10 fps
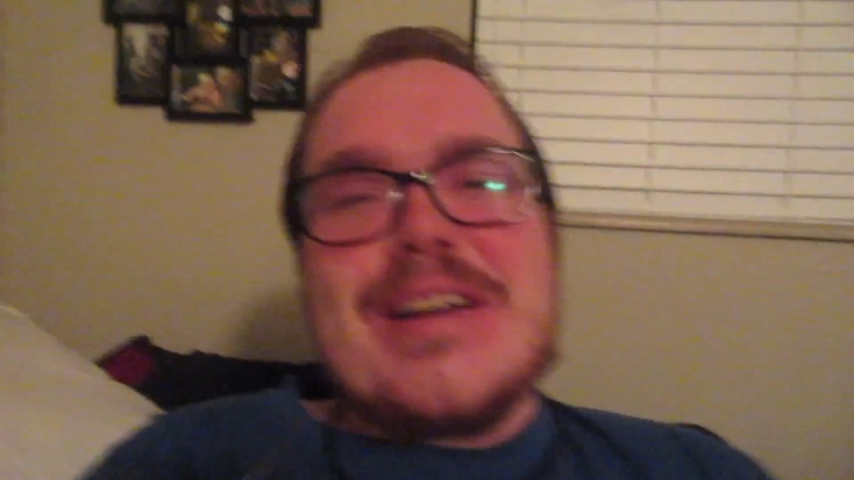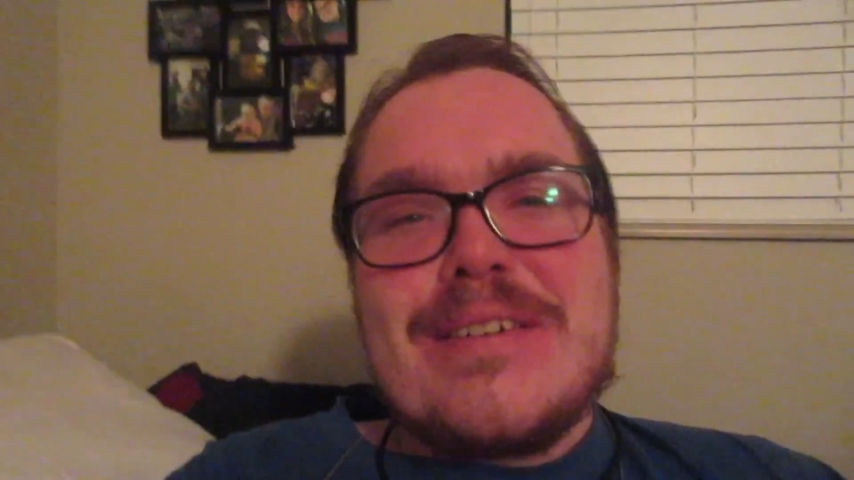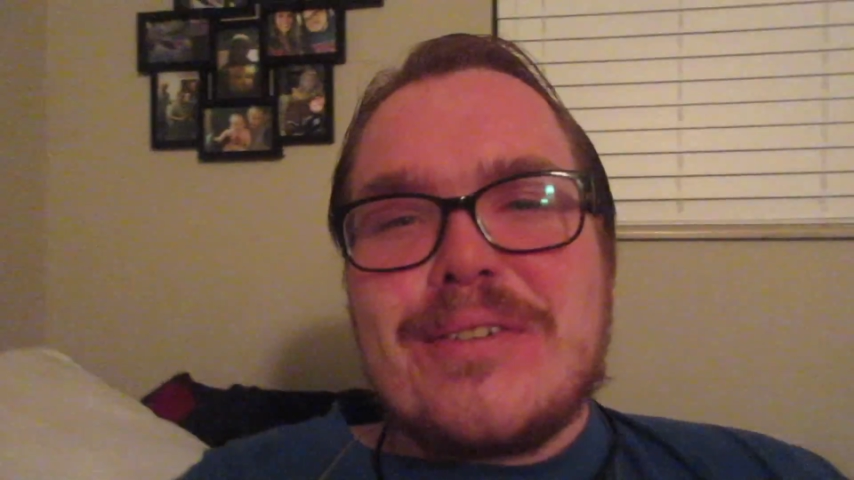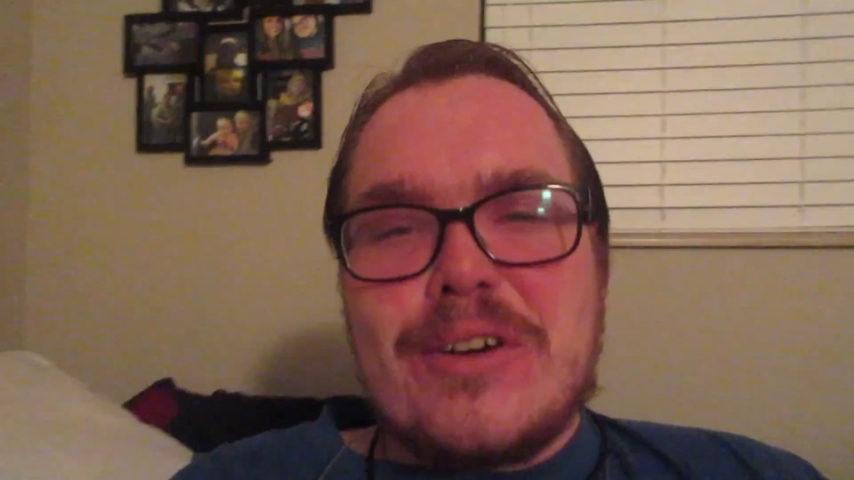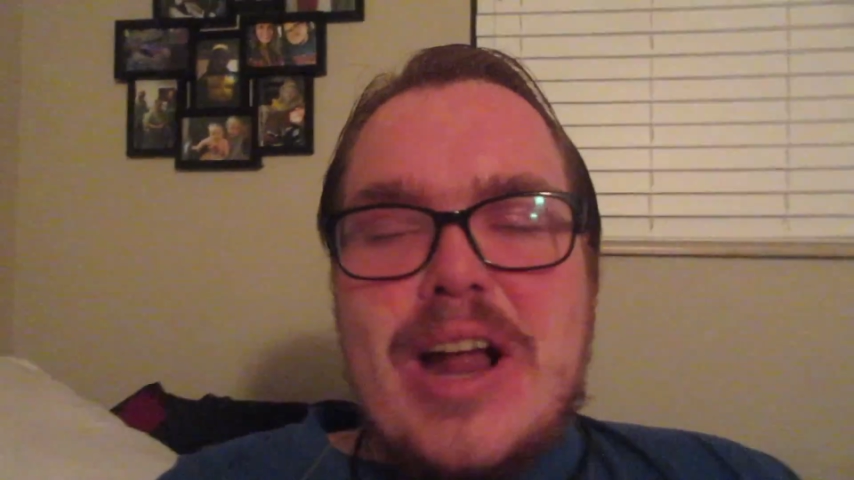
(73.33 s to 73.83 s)

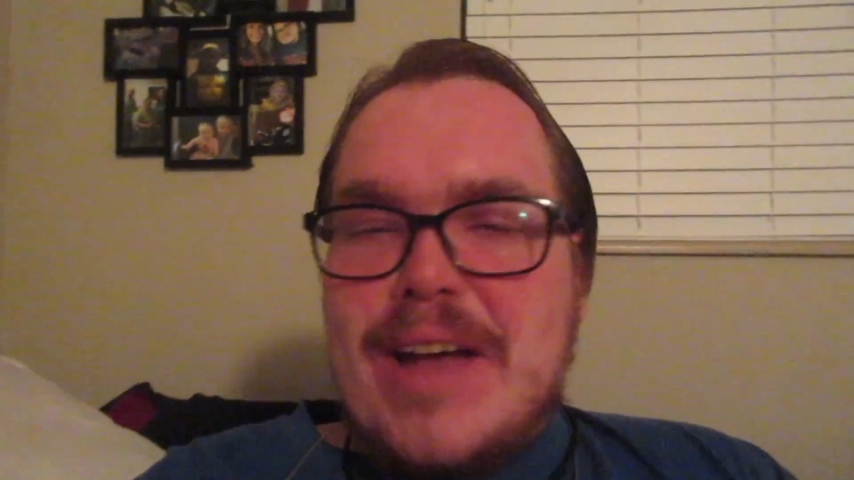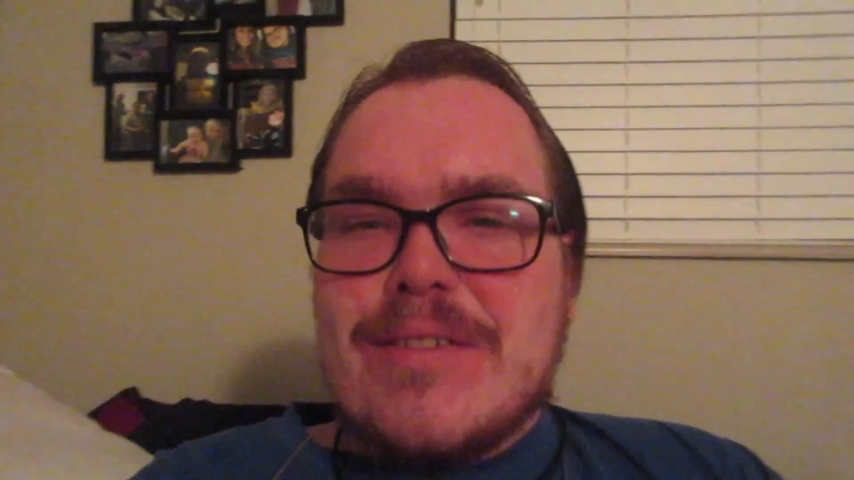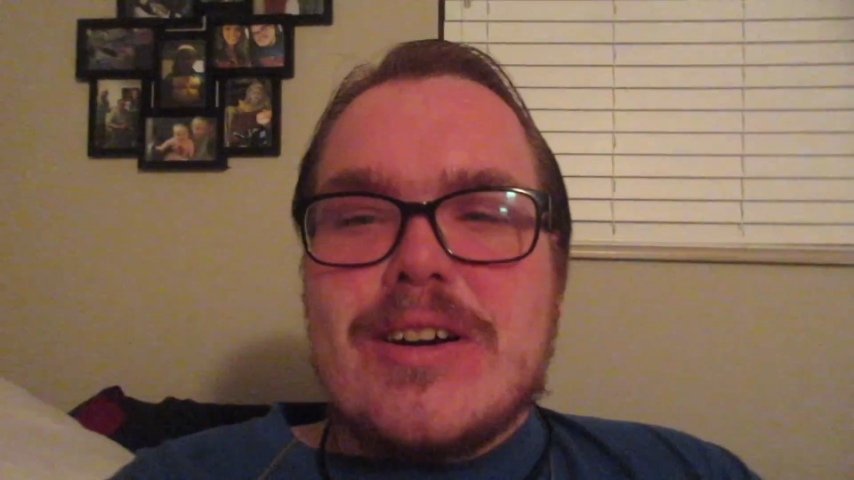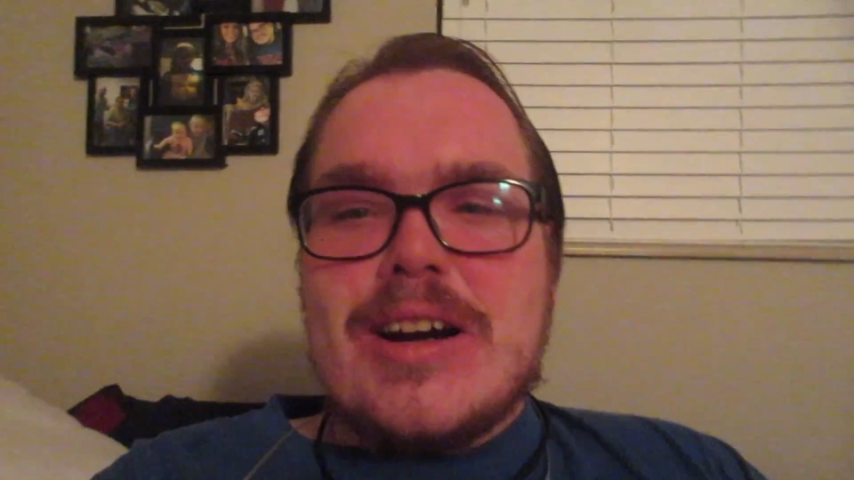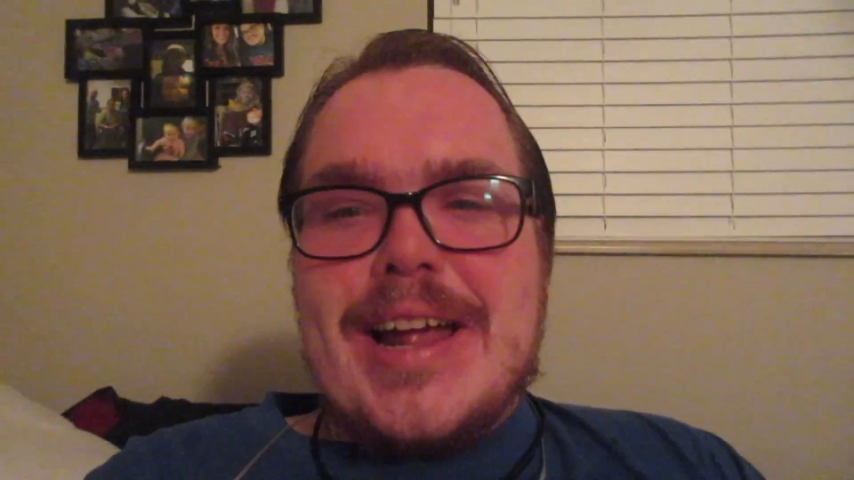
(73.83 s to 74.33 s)

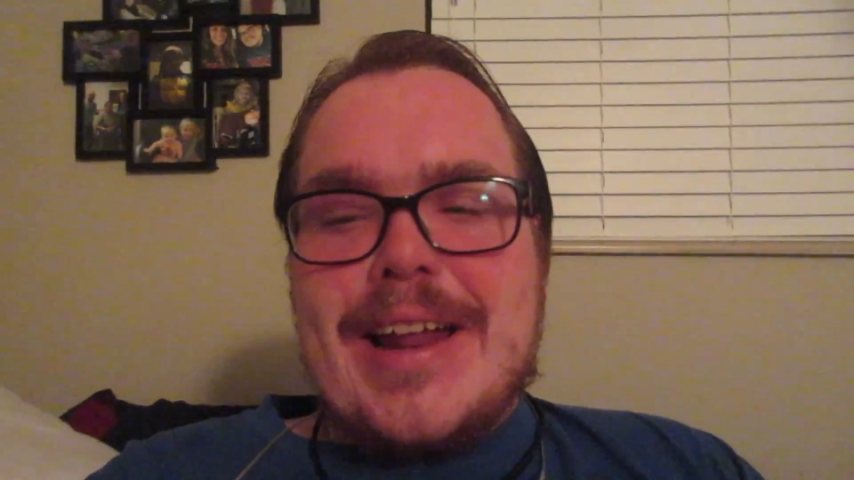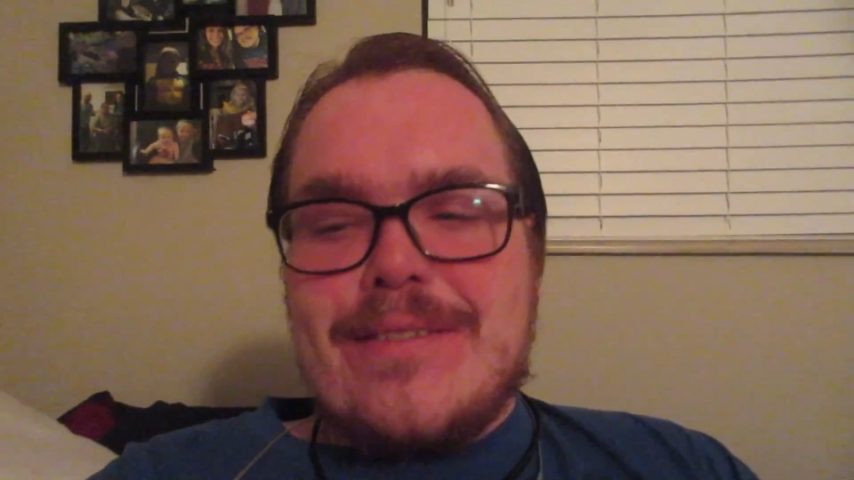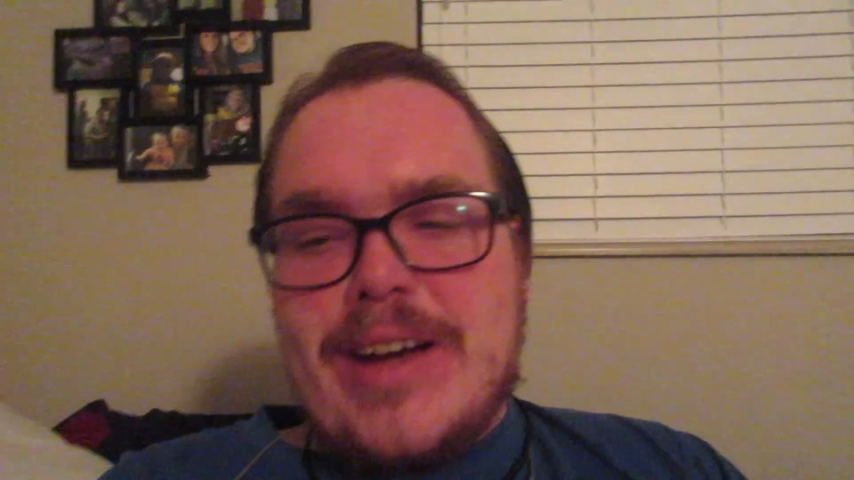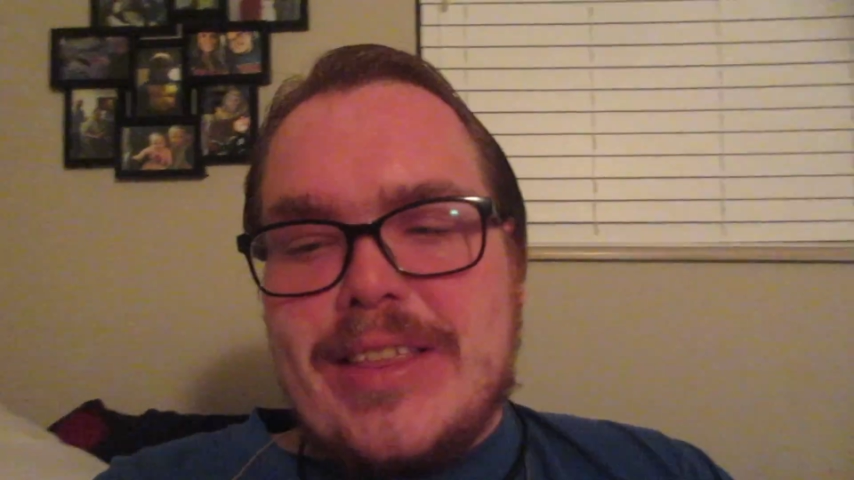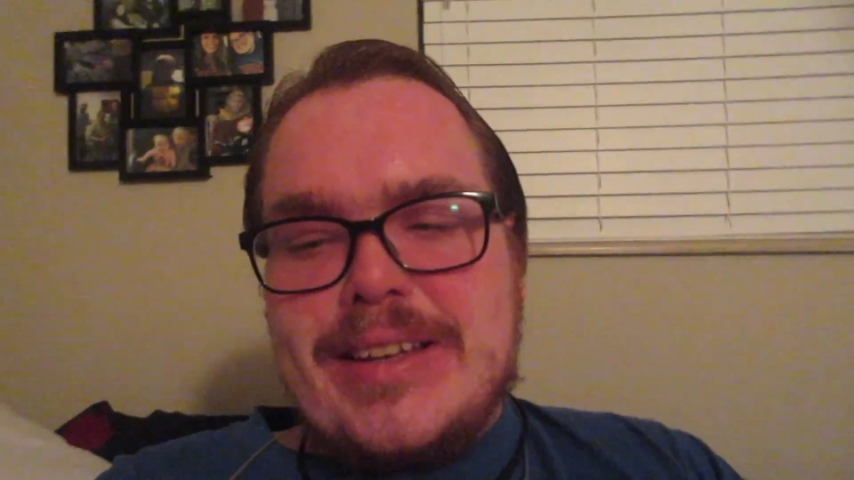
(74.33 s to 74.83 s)
forever and I
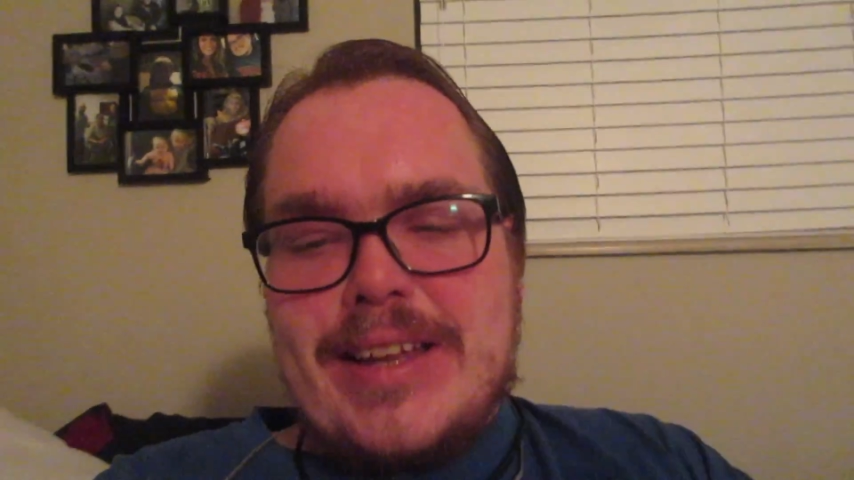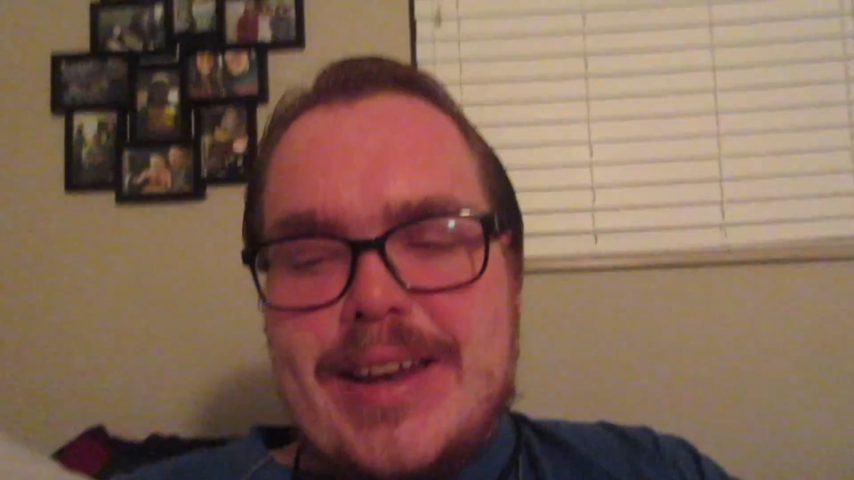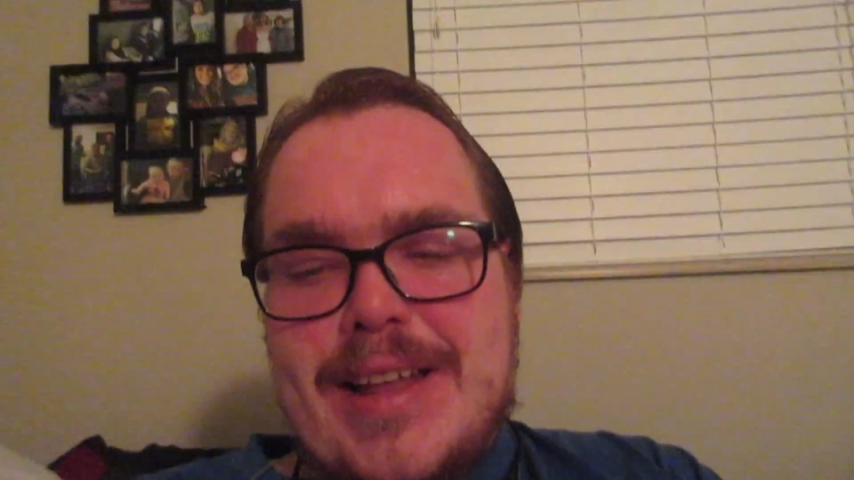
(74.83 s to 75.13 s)
finally did it.